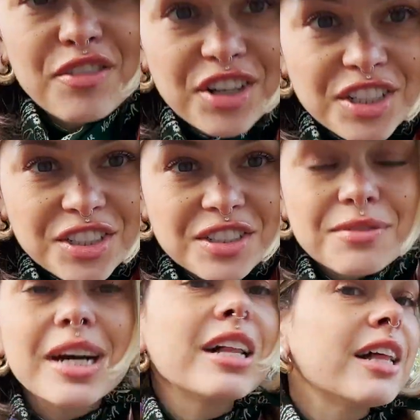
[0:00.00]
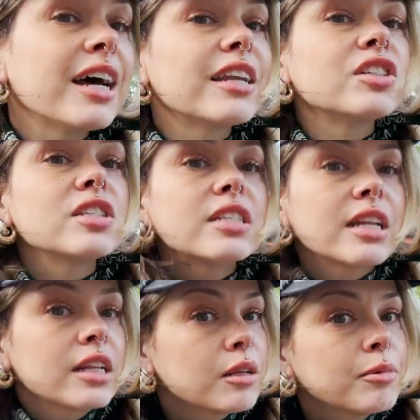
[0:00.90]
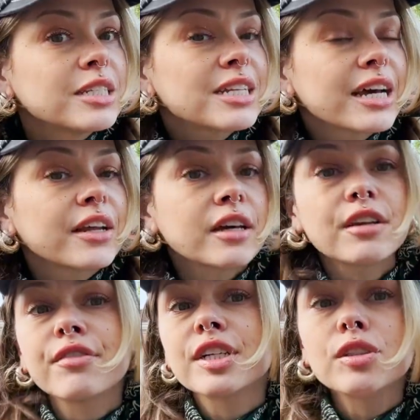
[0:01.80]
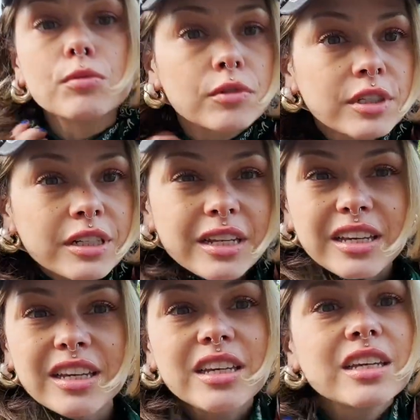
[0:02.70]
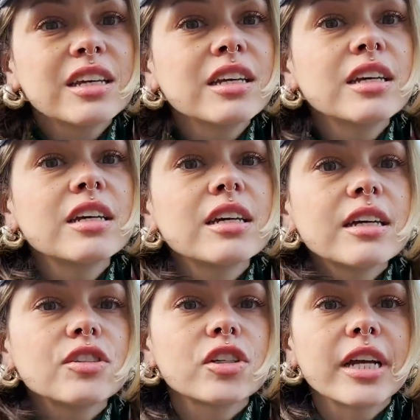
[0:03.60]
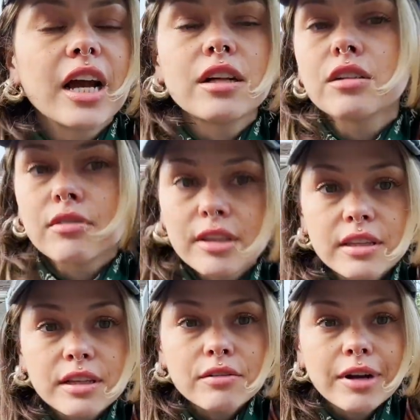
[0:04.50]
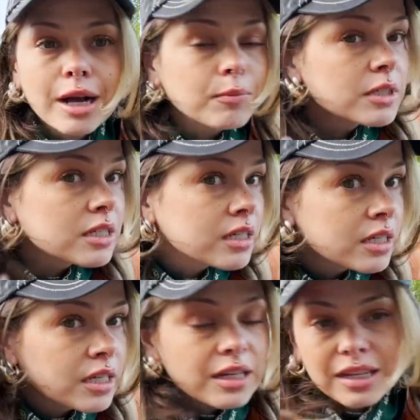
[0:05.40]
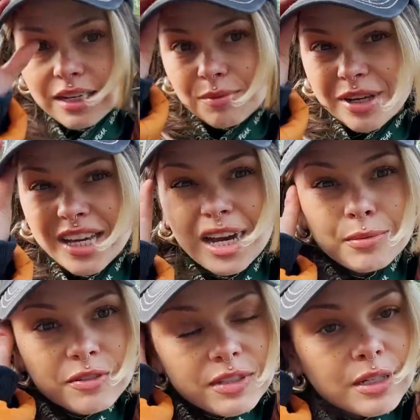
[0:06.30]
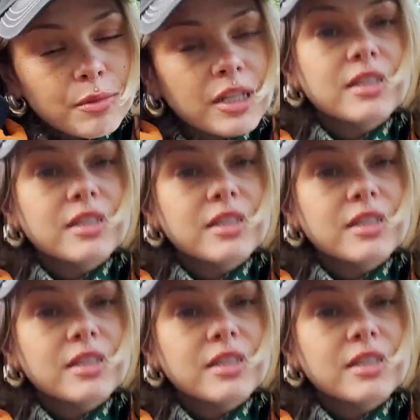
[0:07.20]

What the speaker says: varnish as well, and just a little bandana. And I've actually worn it like a triangle rather than wrapped. And my cap you've seen a million